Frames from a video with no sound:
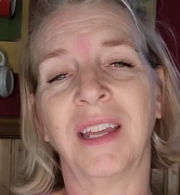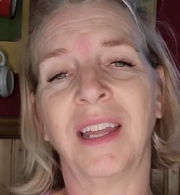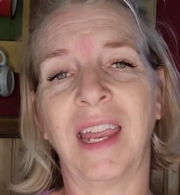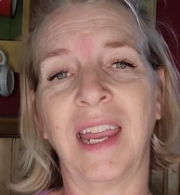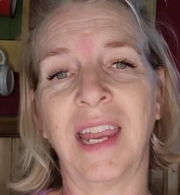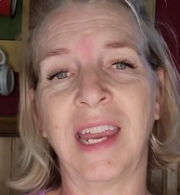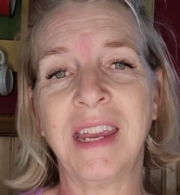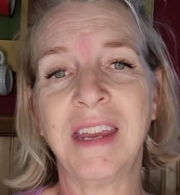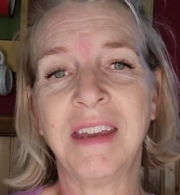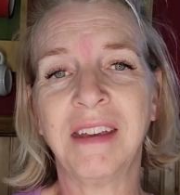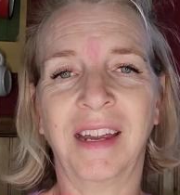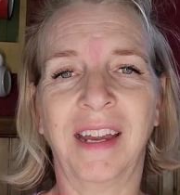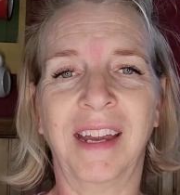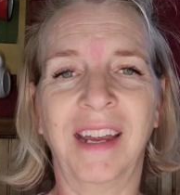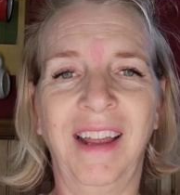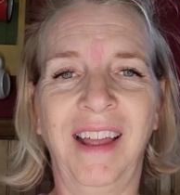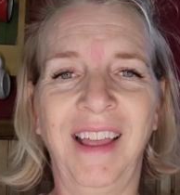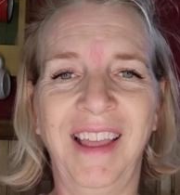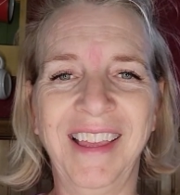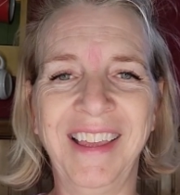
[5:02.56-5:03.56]
Hey,
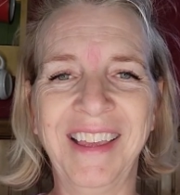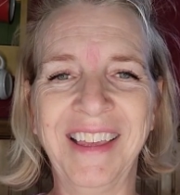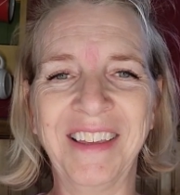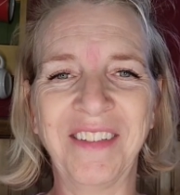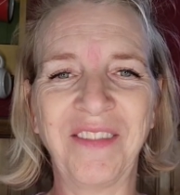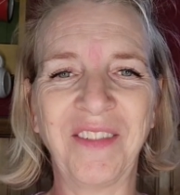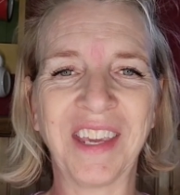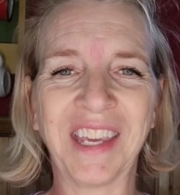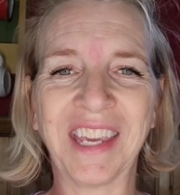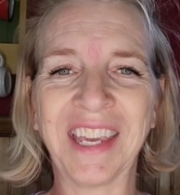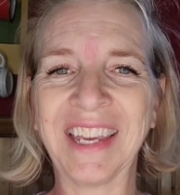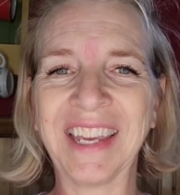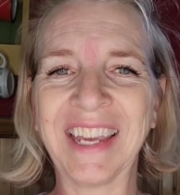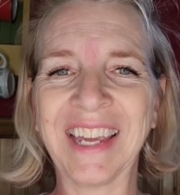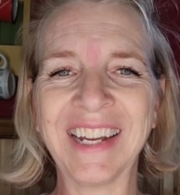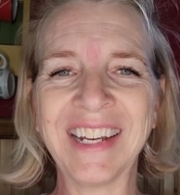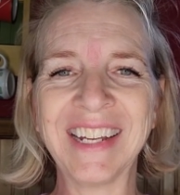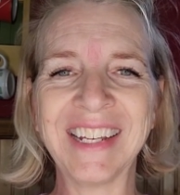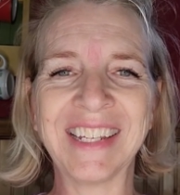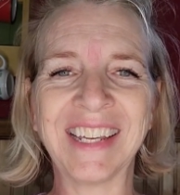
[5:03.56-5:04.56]
if you can
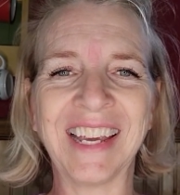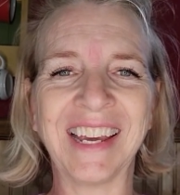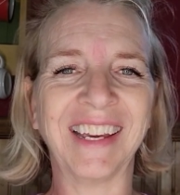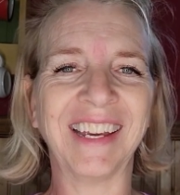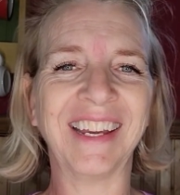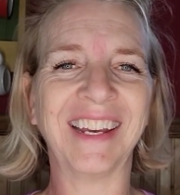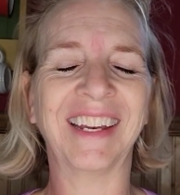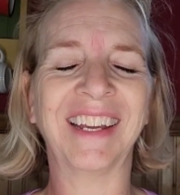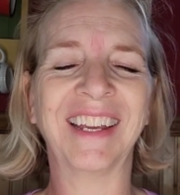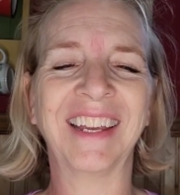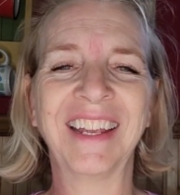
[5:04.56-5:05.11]
get it, take it.